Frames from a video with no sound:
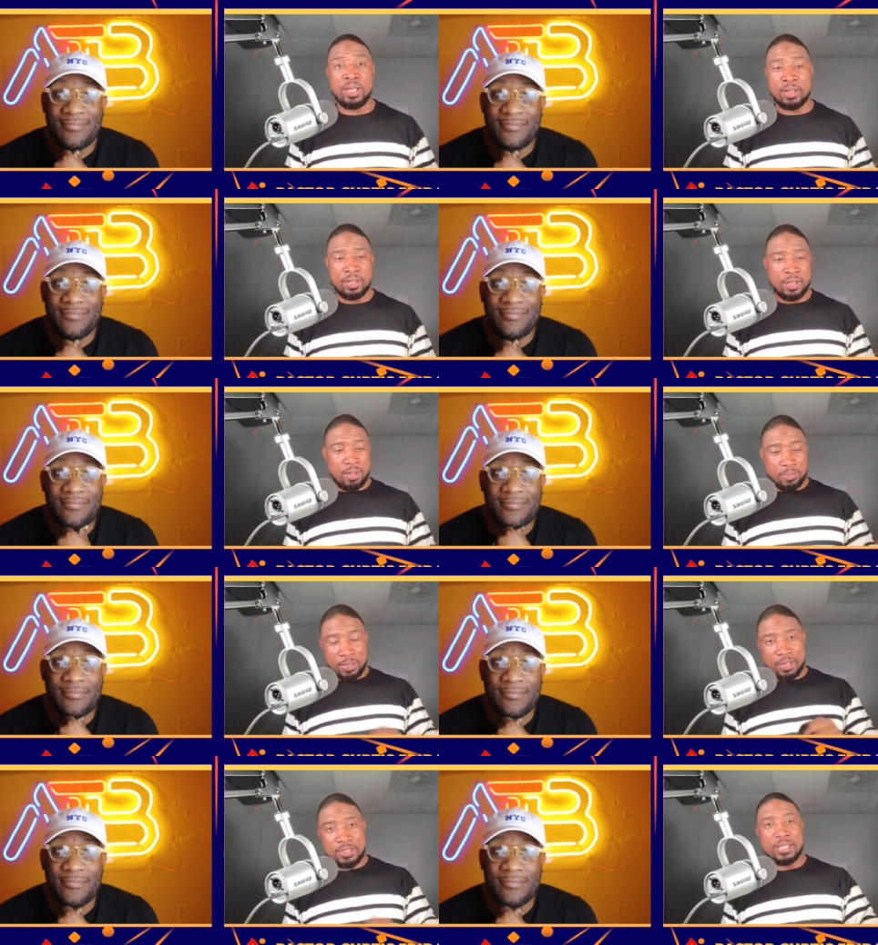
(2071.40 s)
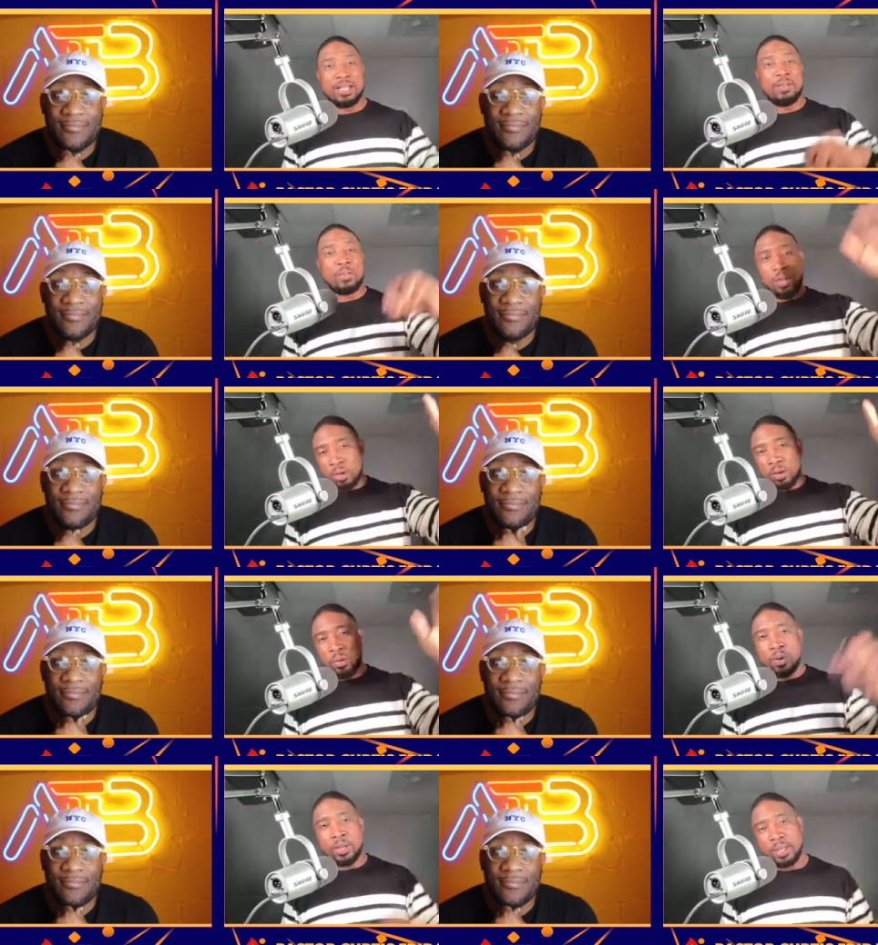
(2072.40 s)
Speaker 1: in because the level you're
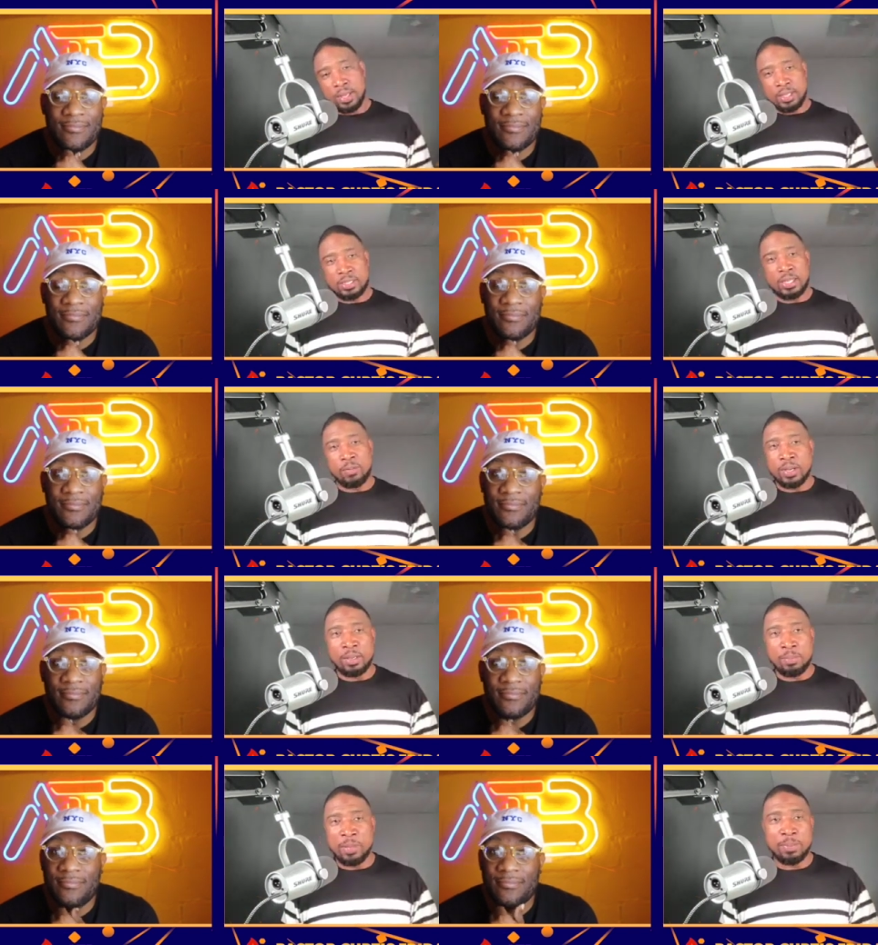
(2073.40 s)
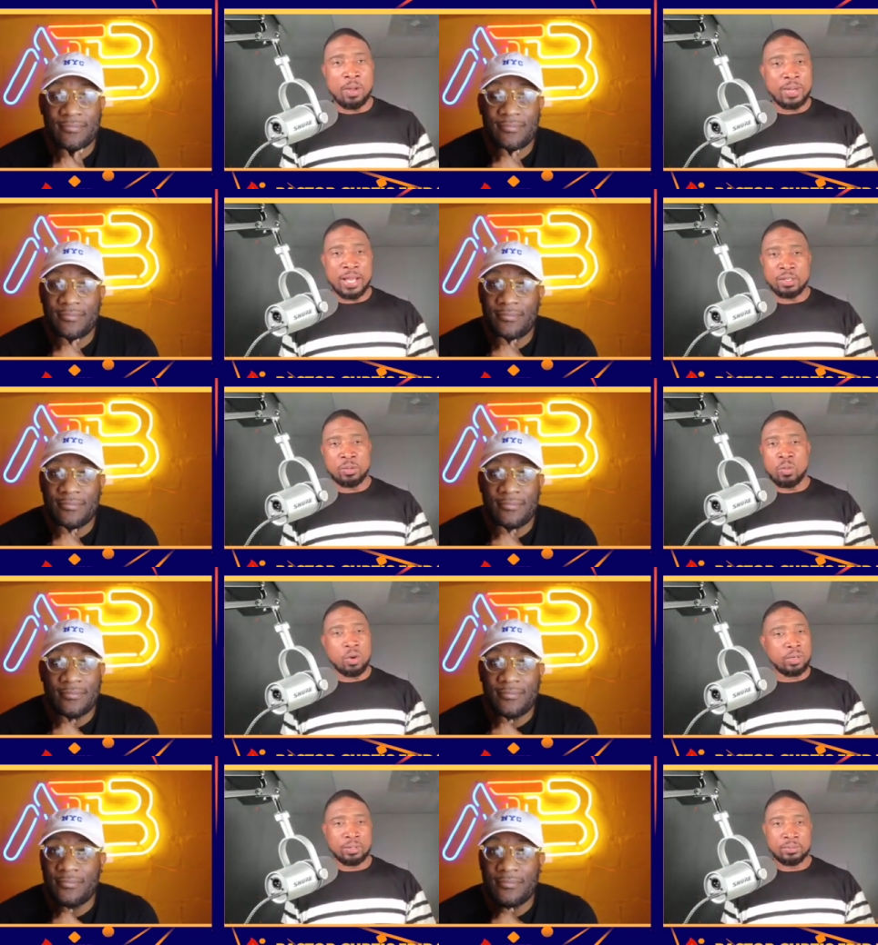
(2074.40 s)
going is getting ready to be blown out of the
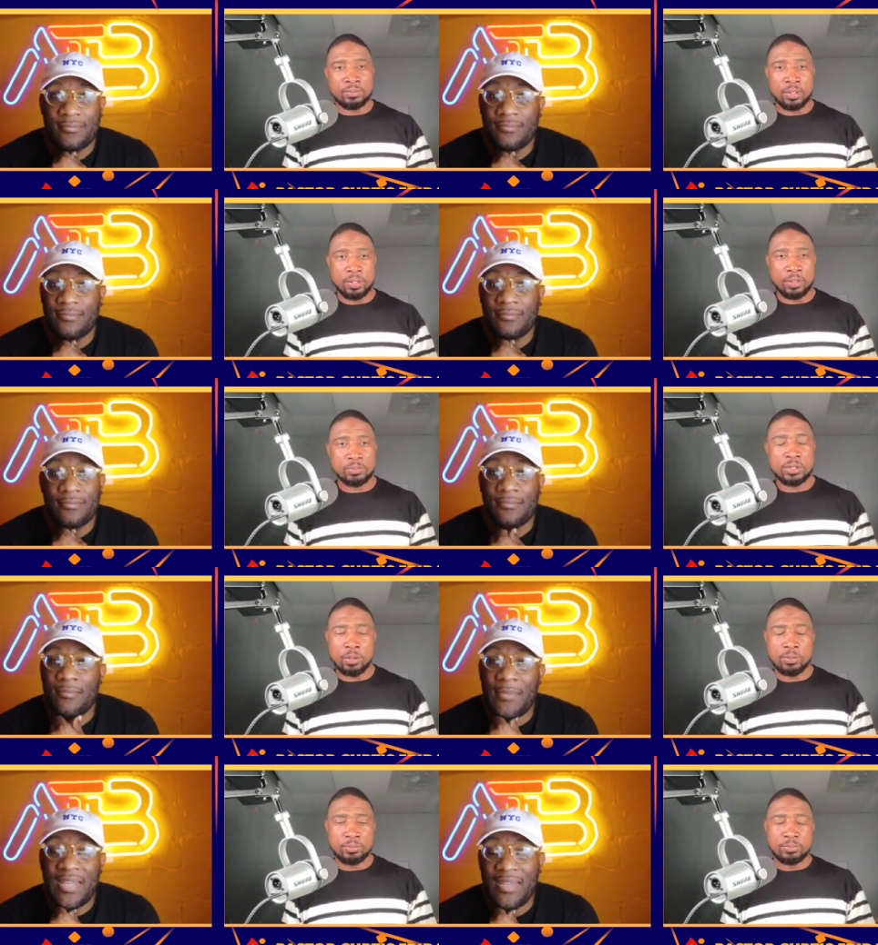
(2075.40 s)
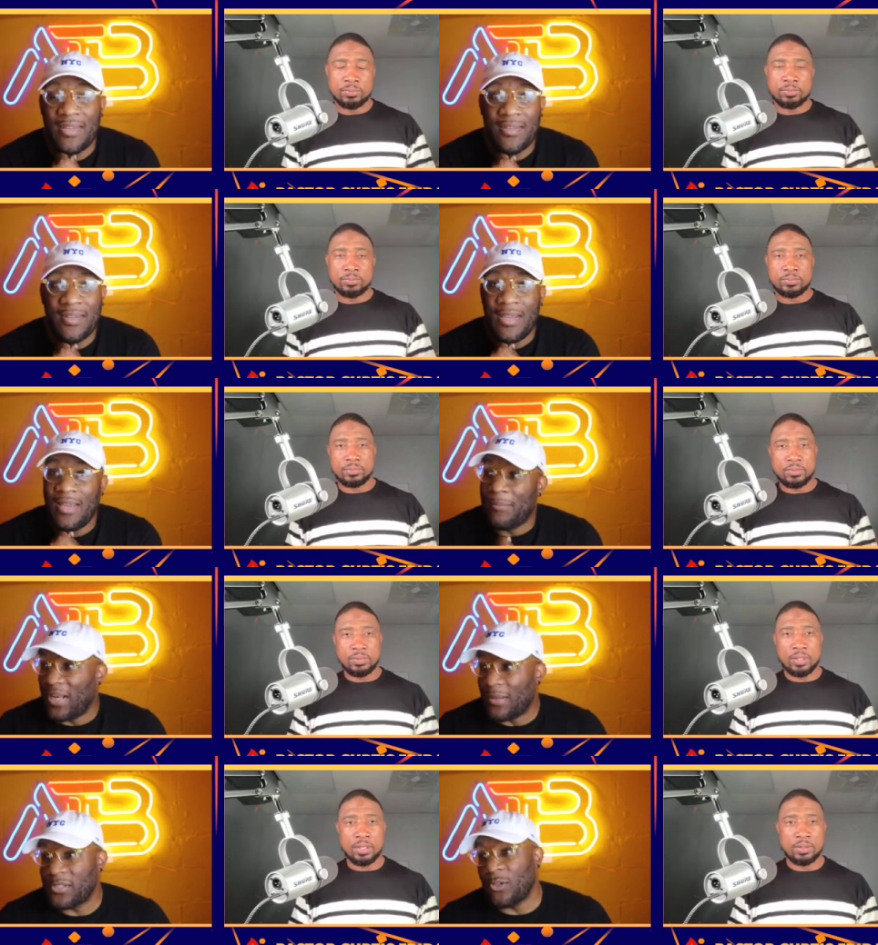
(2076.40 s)
water.
Speaker 2: So, man, man,
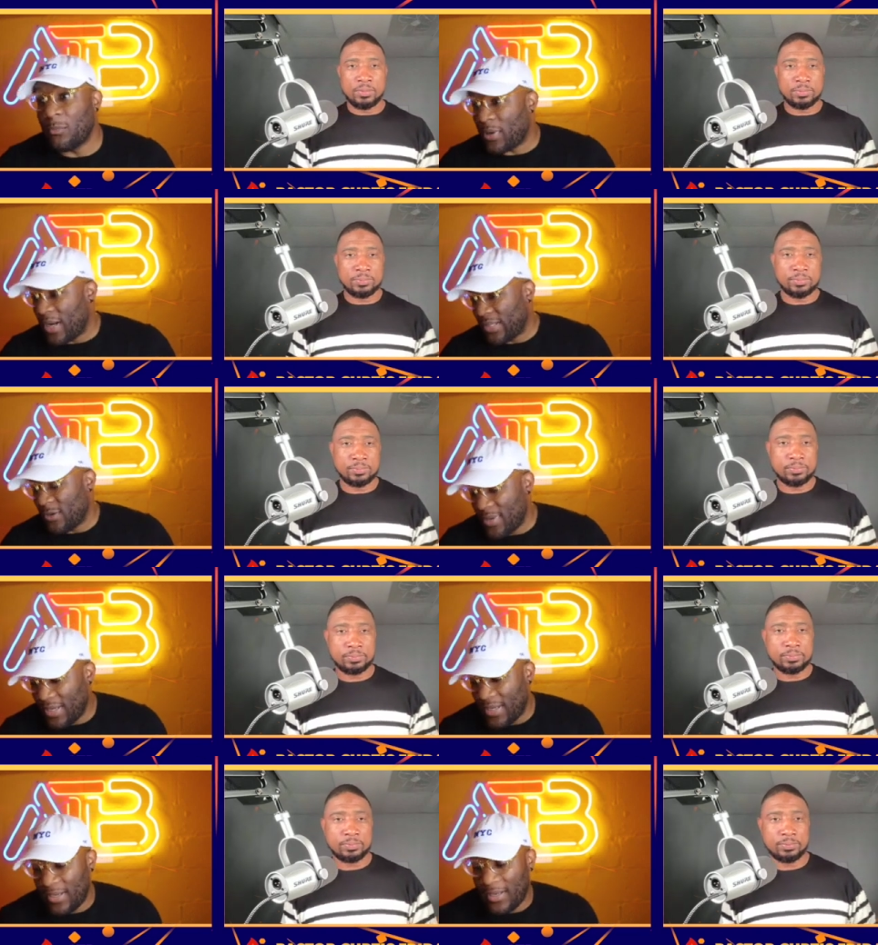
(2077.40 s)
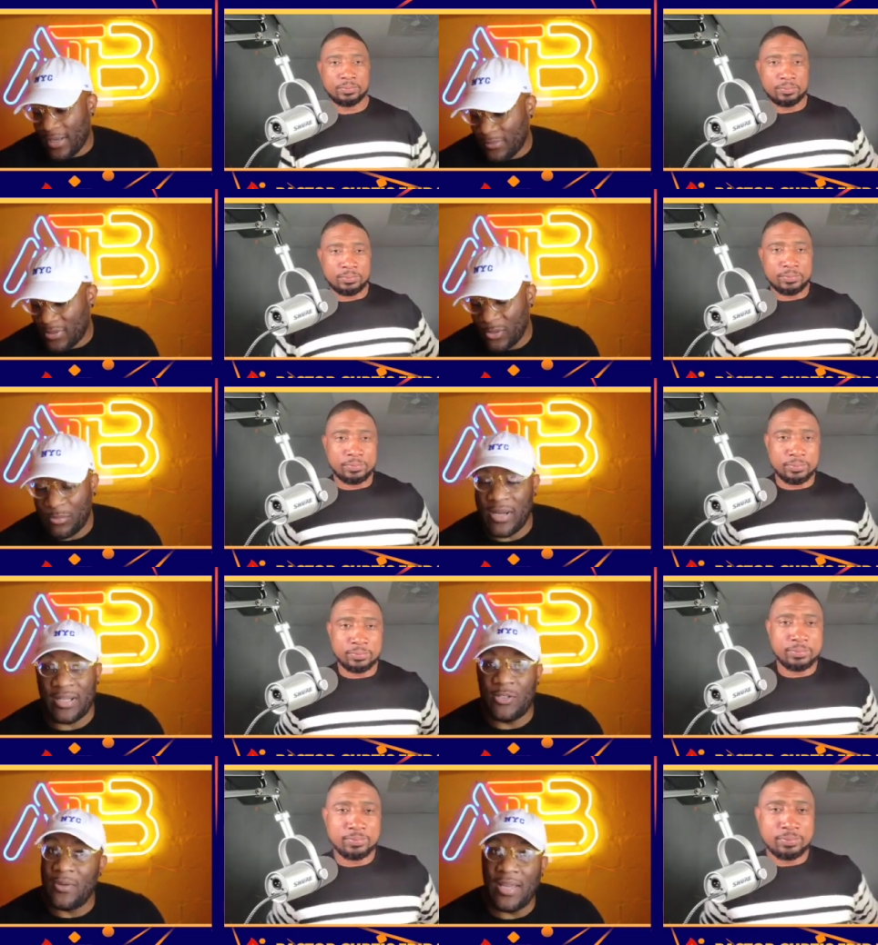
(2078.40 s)
I'm so proud of you, man. I'm so proud of
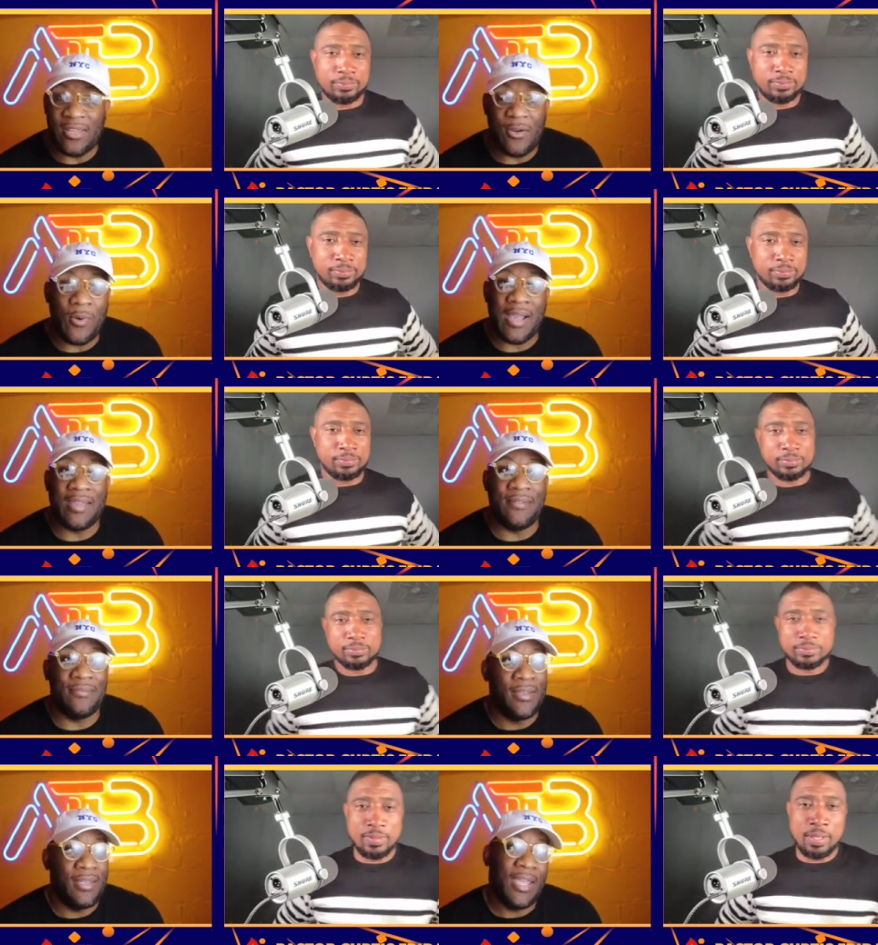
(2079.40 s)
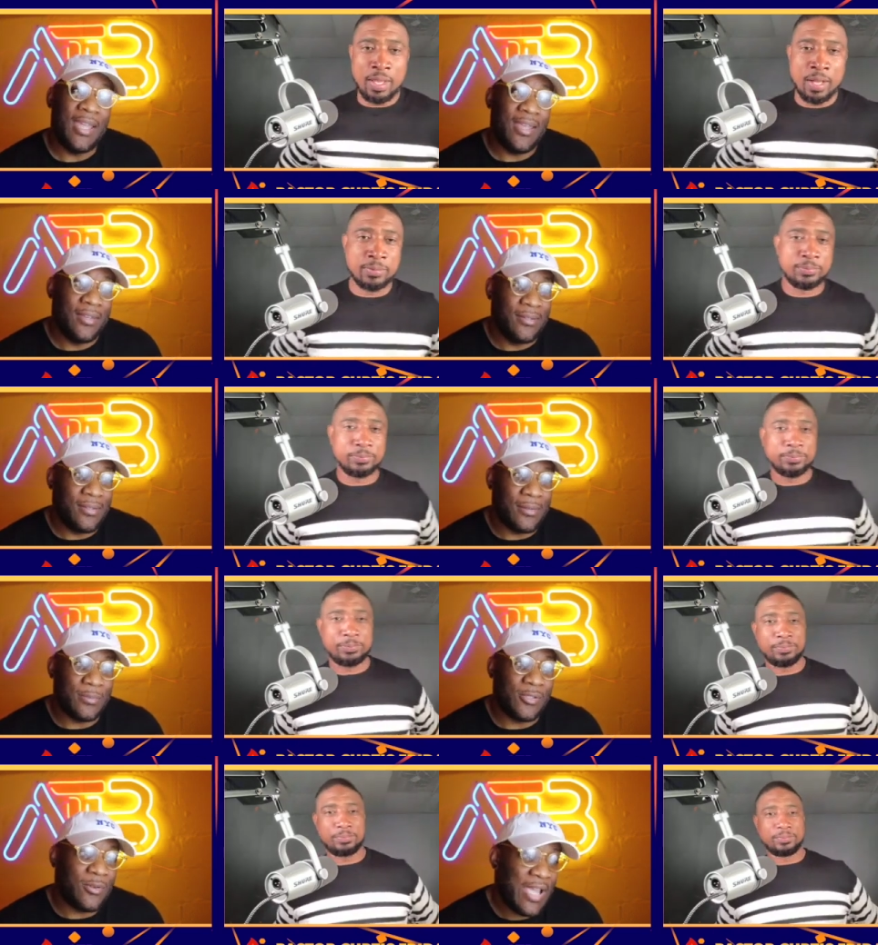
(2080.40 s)
you and your wife. And yeah. I'm
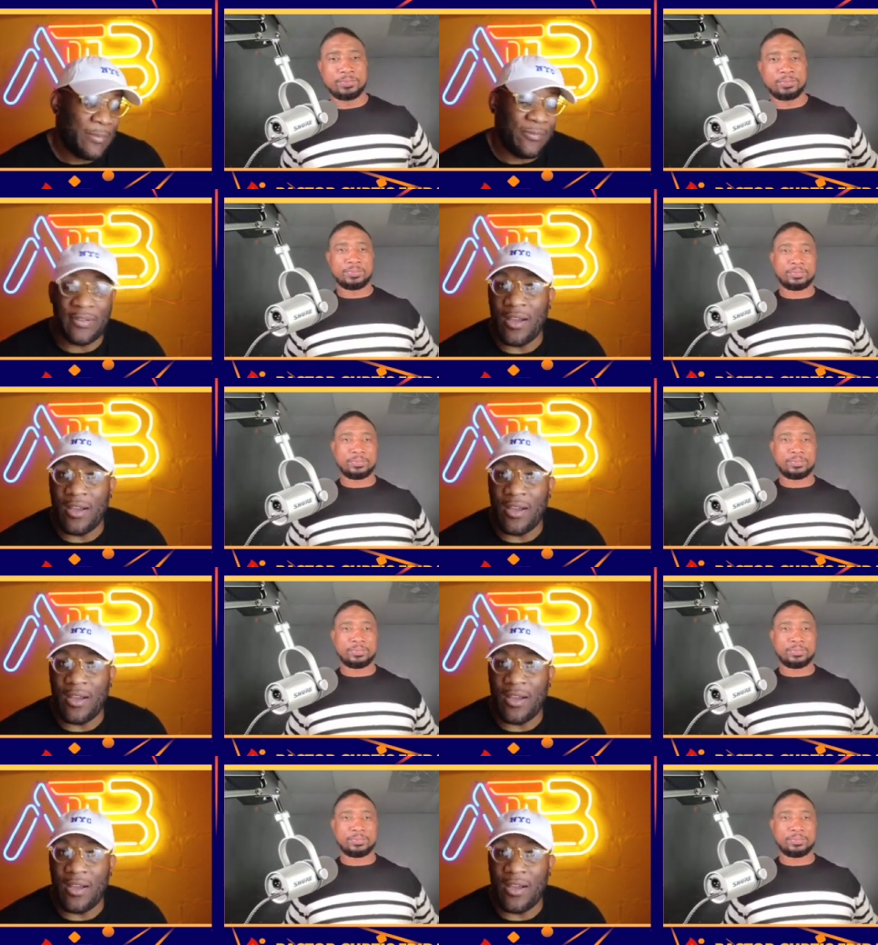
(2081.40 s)
so happy for y'all